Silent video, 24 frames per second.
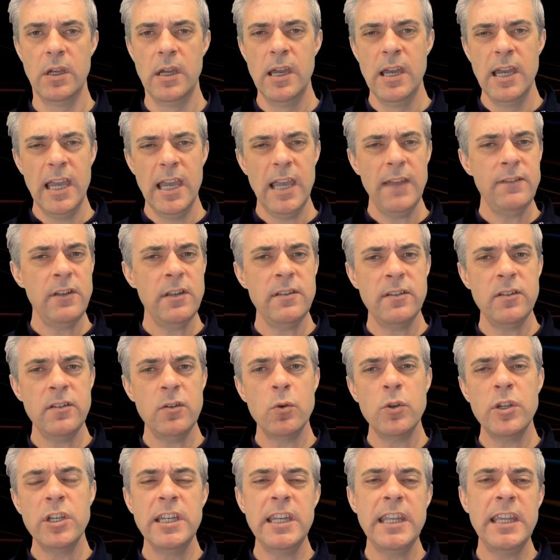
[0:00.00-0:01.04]
If this is all
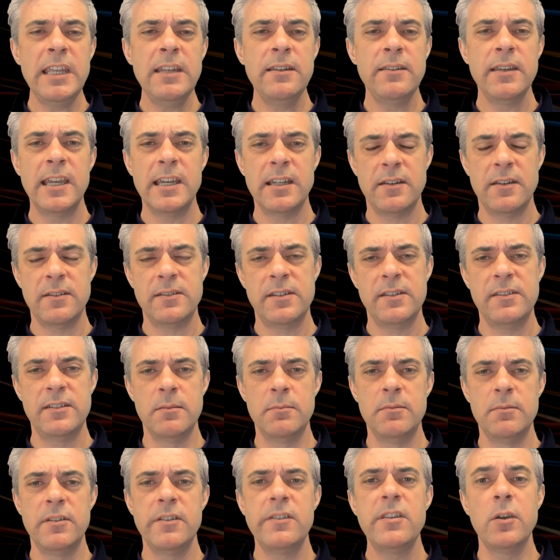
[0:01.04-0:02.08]
you need to get a system
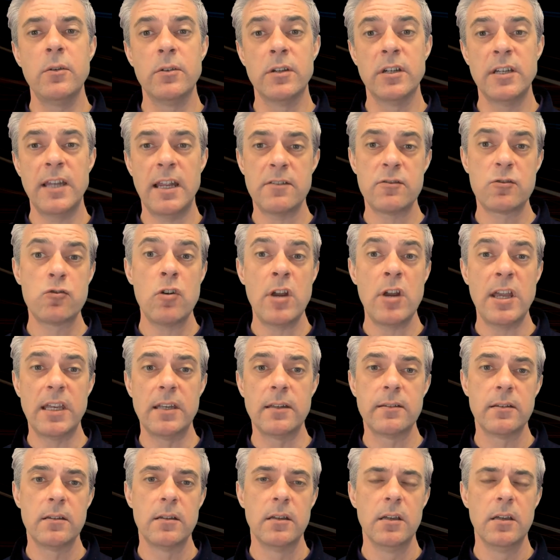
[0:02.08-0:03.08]
to do, then that's great.